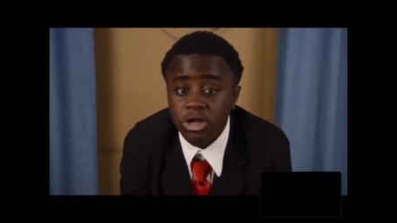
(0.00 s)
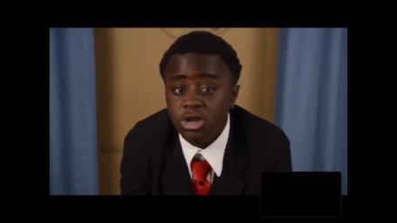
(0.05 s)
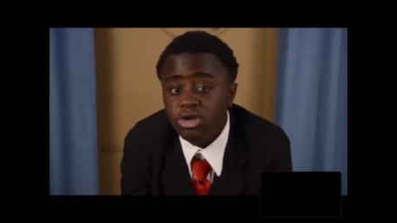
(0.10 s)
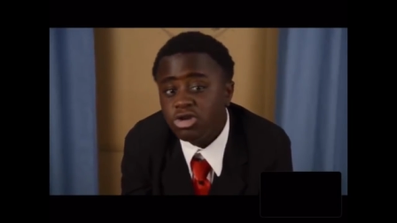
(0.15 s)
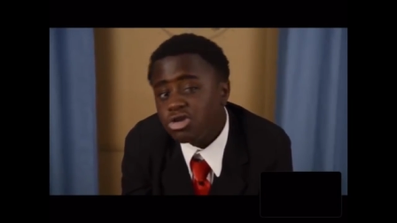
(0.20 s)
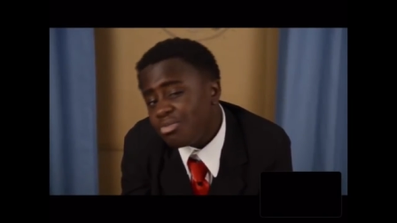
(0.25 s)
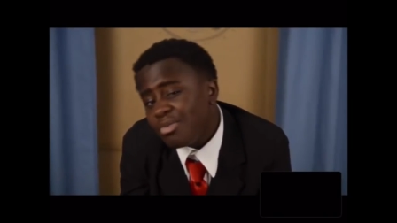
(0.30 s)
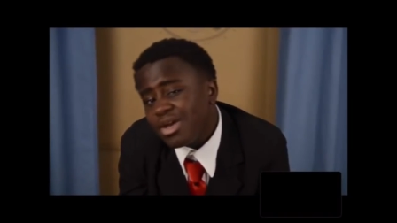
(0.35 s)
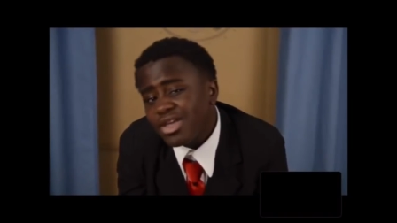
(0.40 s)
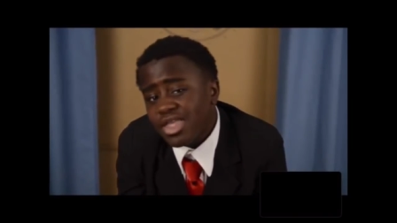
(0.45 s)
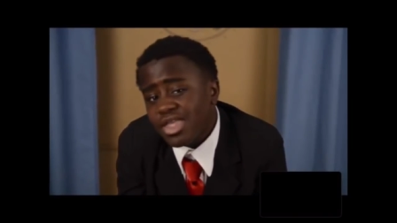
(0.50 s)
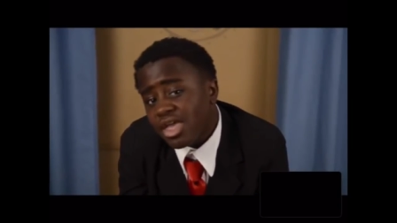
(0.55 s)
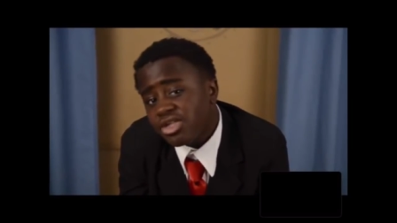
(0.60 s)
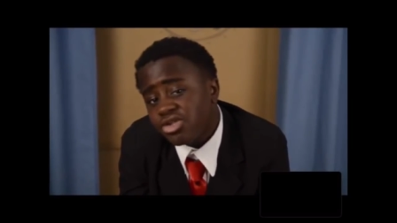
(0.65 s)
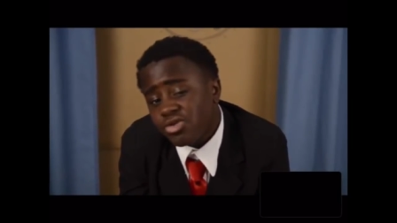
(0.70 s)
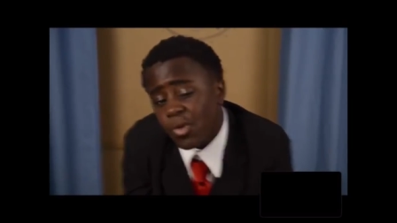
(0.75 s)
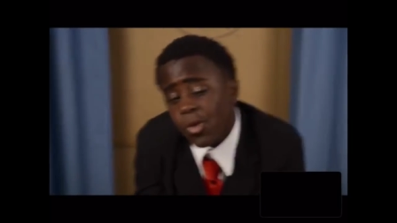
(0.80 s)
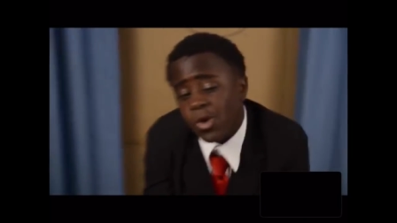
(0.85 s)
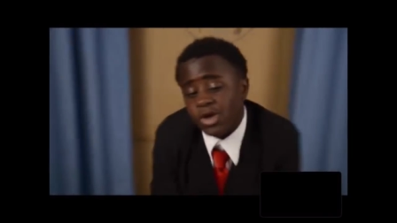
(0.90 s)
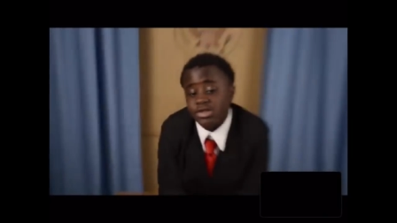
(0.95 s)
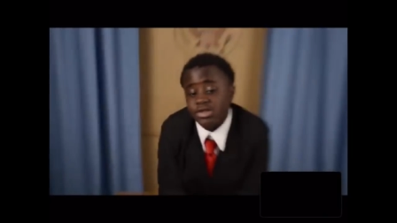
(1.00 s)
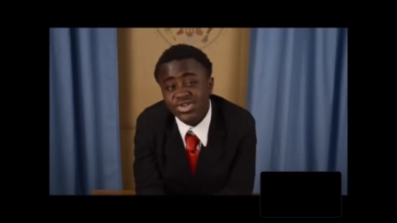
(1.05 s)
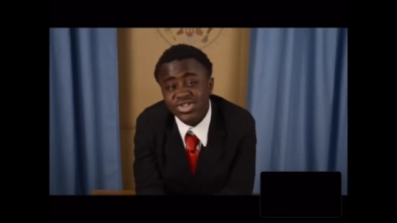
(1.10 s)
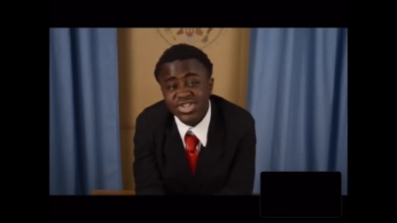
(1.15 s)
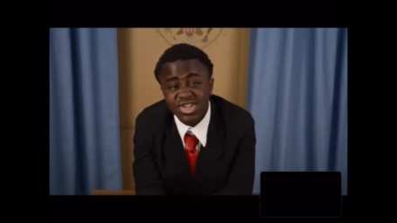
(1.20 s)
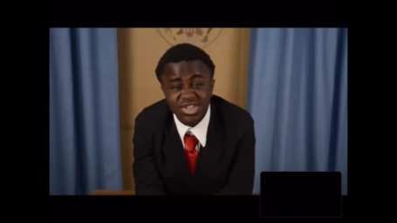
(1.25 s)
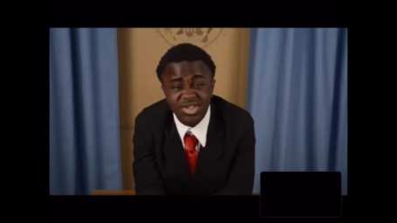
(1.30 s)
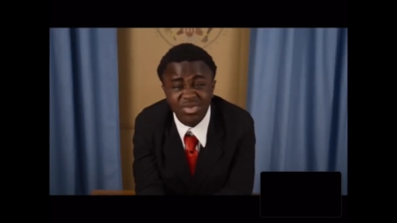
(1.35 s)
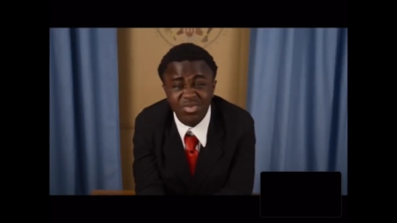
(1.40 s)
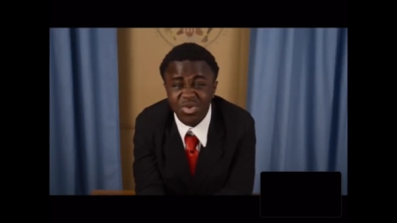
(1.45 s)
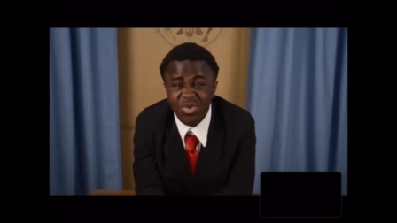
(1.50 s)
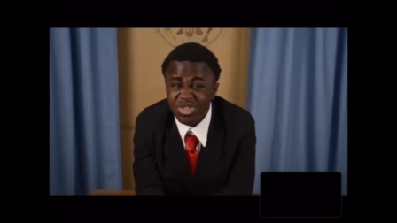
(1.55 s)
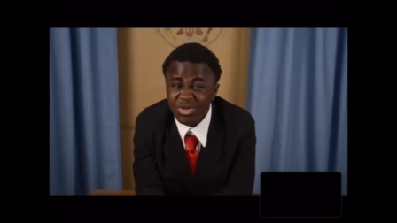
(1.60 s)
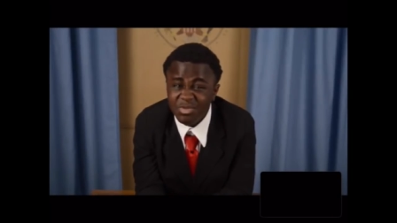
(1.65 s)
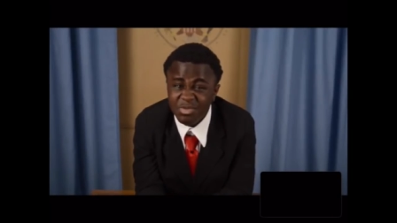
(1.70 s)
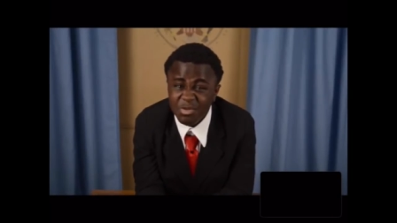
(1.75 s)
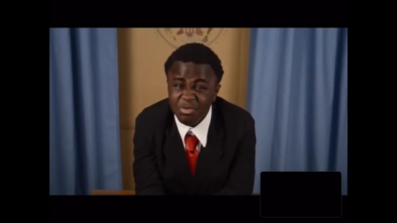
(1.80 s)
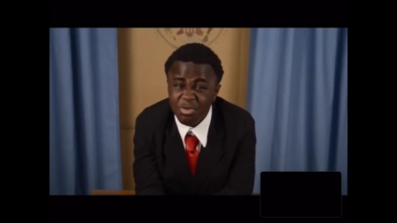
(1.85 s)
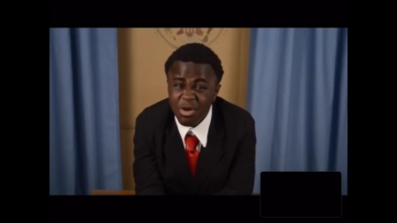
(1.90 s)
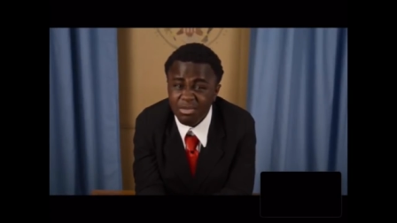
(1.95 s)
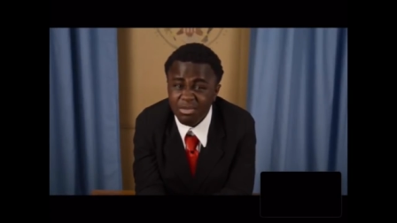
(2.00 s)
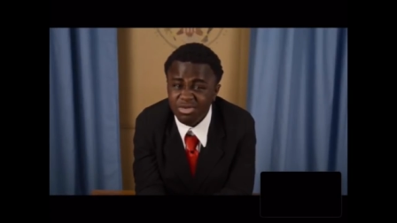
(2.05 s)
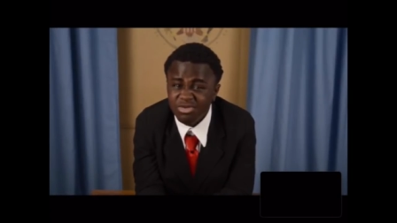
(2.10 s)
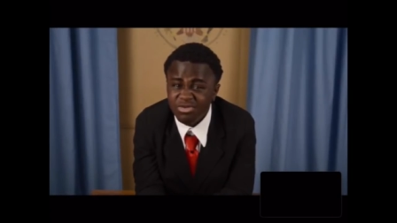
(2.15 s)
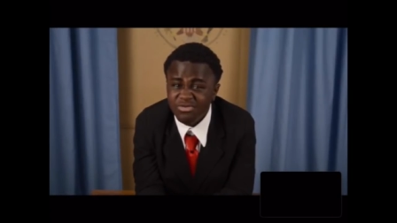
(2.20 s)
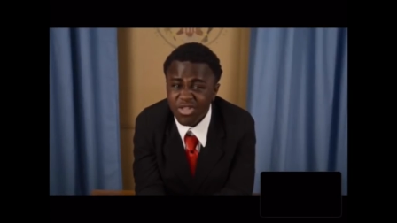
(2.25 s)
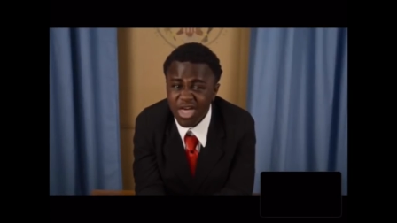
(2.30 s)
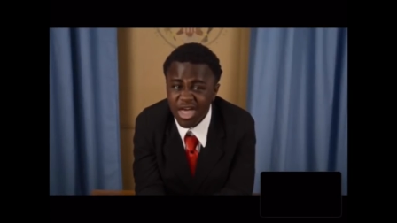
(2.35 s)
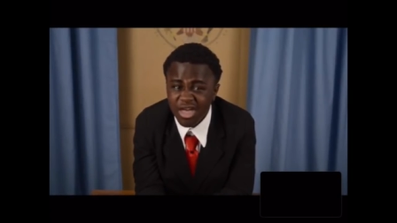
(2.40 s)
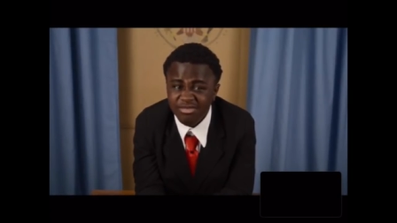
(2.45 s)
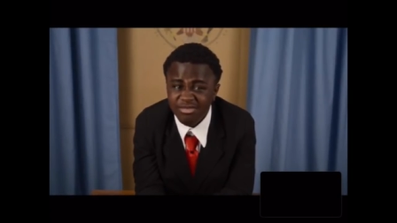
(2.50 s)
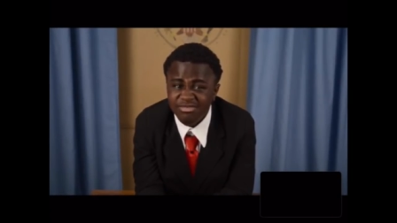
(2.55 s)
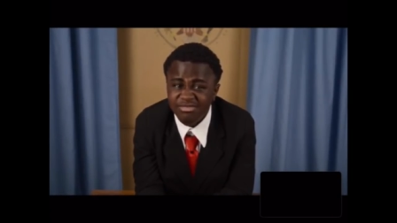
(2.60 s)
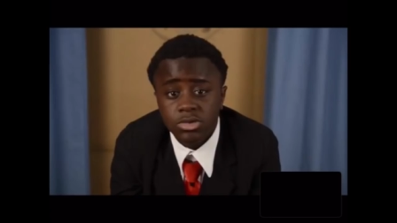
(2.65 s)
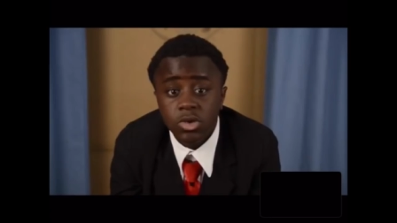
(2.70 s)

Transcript: you can make that choice. It's just a really big problem with that.